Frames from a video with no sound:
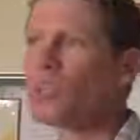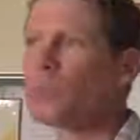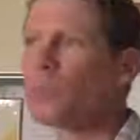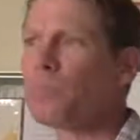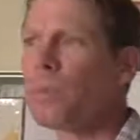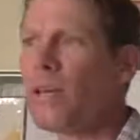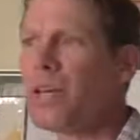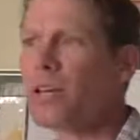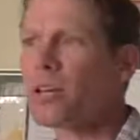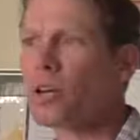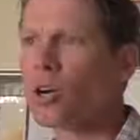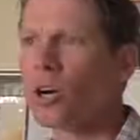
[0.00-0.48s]

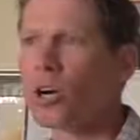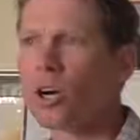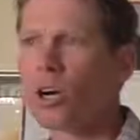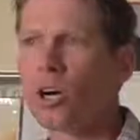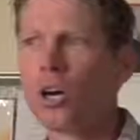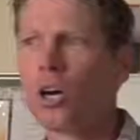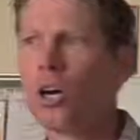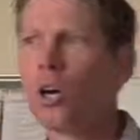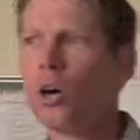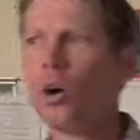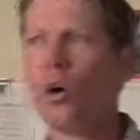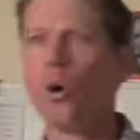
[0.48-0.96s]

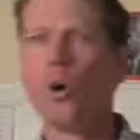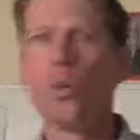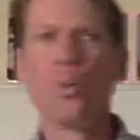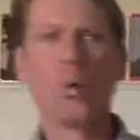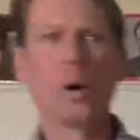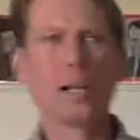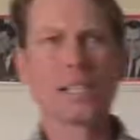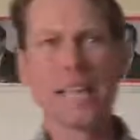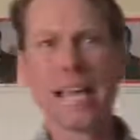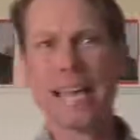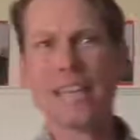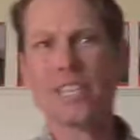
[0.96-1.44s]
speaker
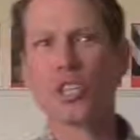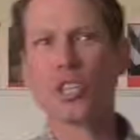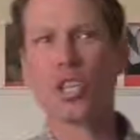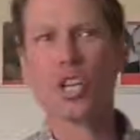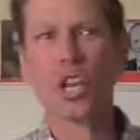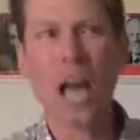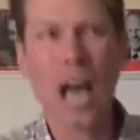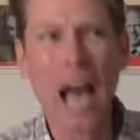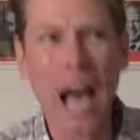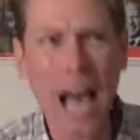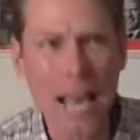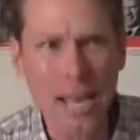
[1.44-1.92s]
was a
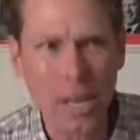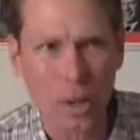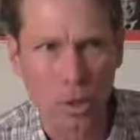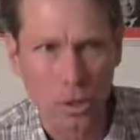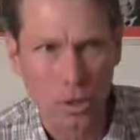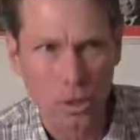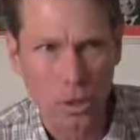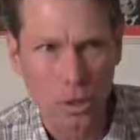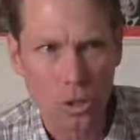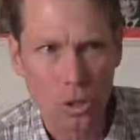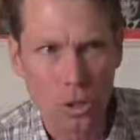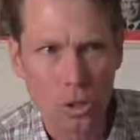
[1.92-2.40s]

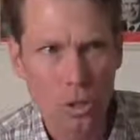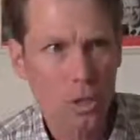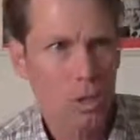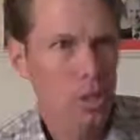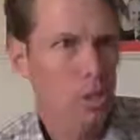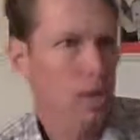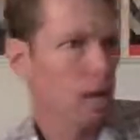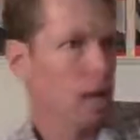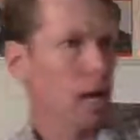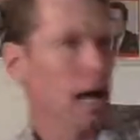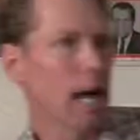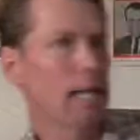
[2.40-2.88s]
child
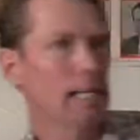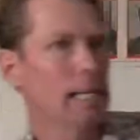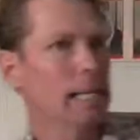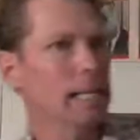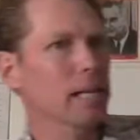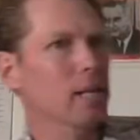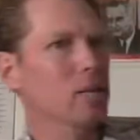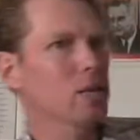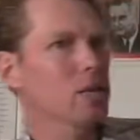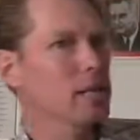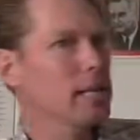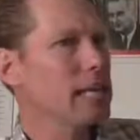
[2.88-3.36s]
a
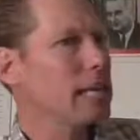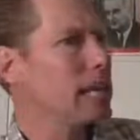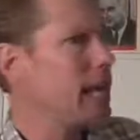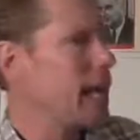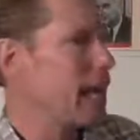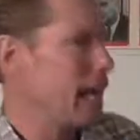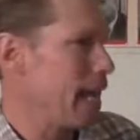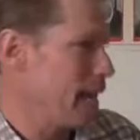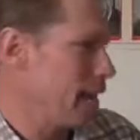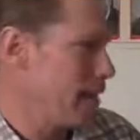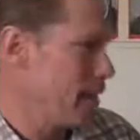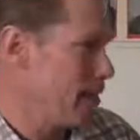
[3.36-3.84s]
little
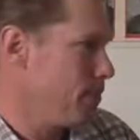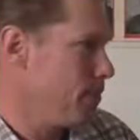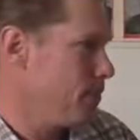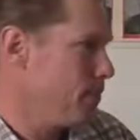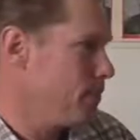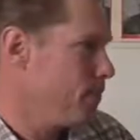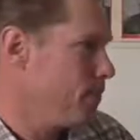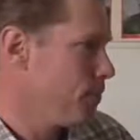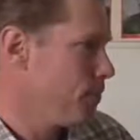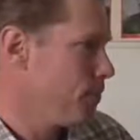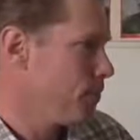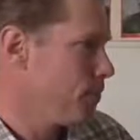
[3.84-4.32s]
kid
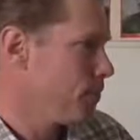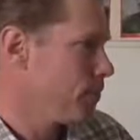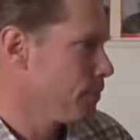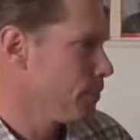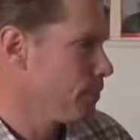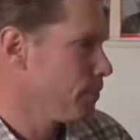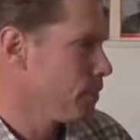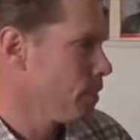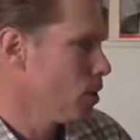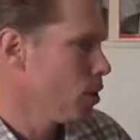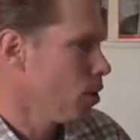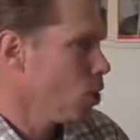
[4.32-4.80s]

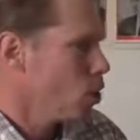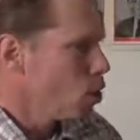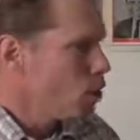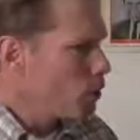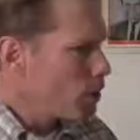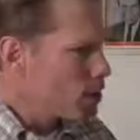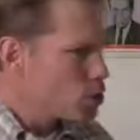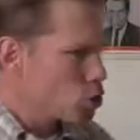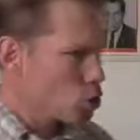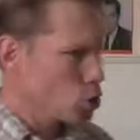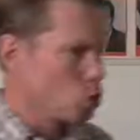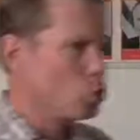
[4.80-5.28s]

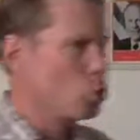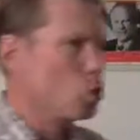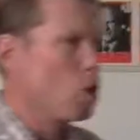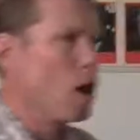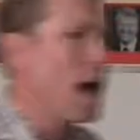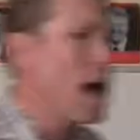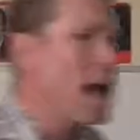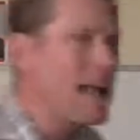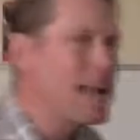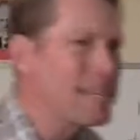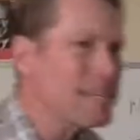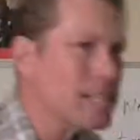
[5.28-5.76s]
who is
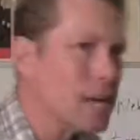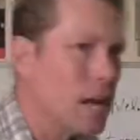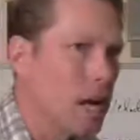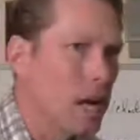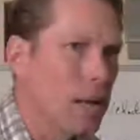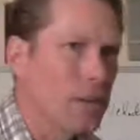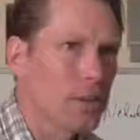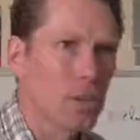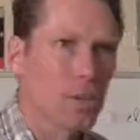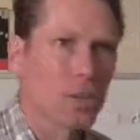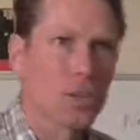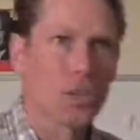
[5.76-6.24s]
trying to
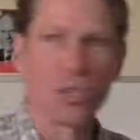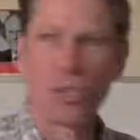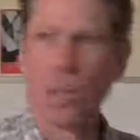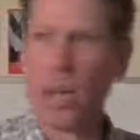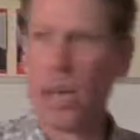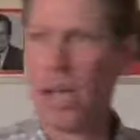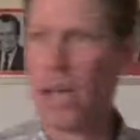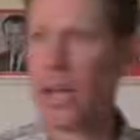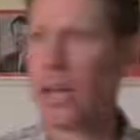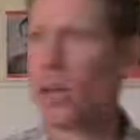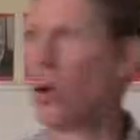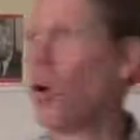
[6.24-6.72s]

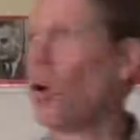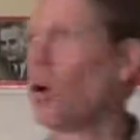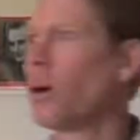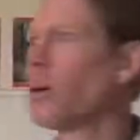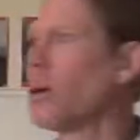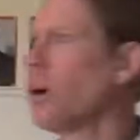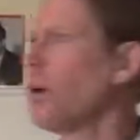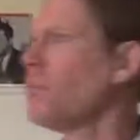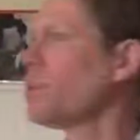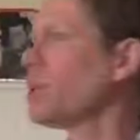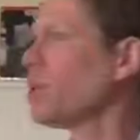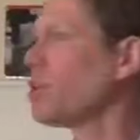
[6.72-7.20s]
understand or
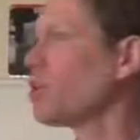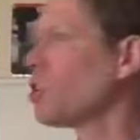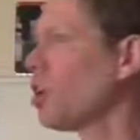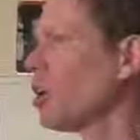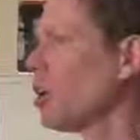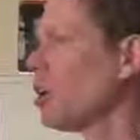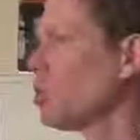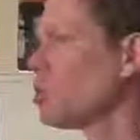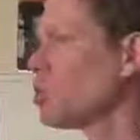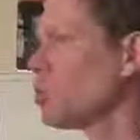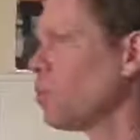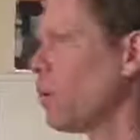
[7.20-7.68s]
come to
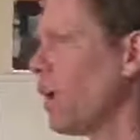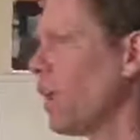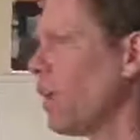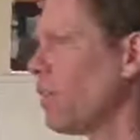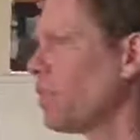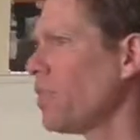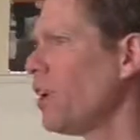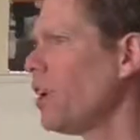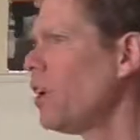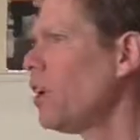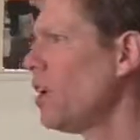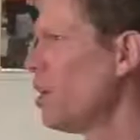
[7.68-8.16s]
terms
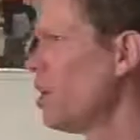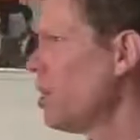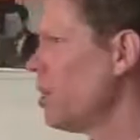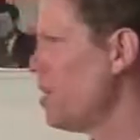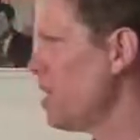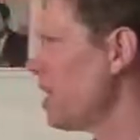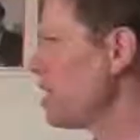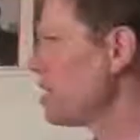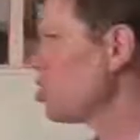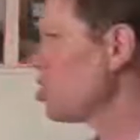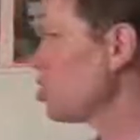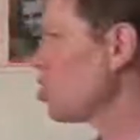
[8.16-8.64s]
with
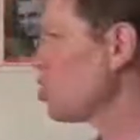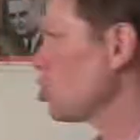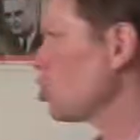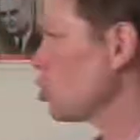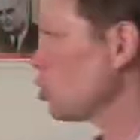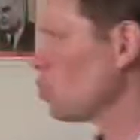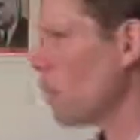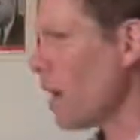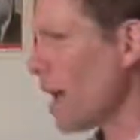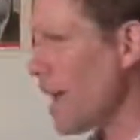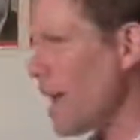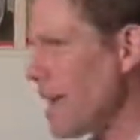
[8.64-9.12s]
this
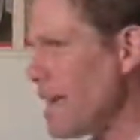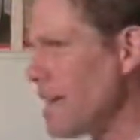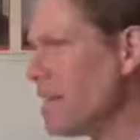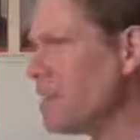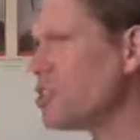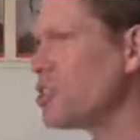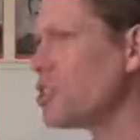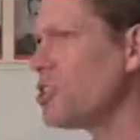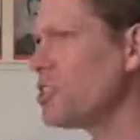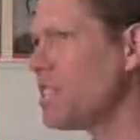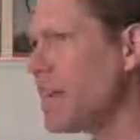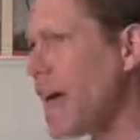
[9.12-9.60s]

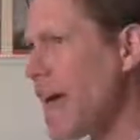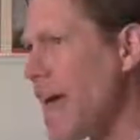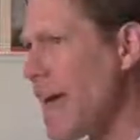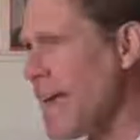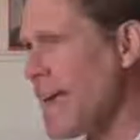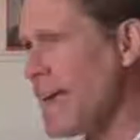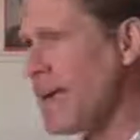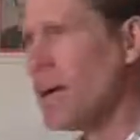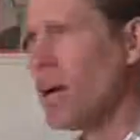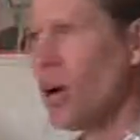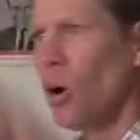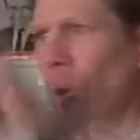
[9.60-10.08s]
strange
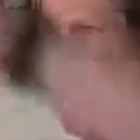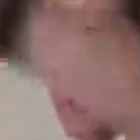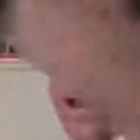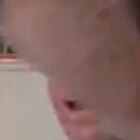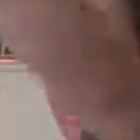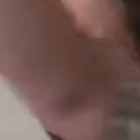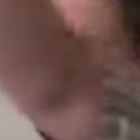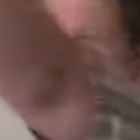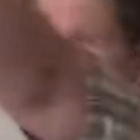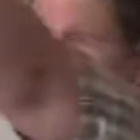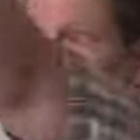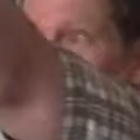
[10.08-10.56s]
day
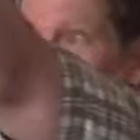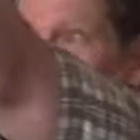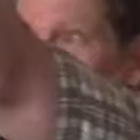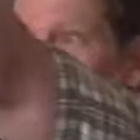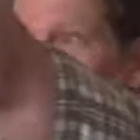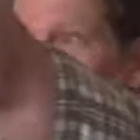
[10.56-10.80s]
where two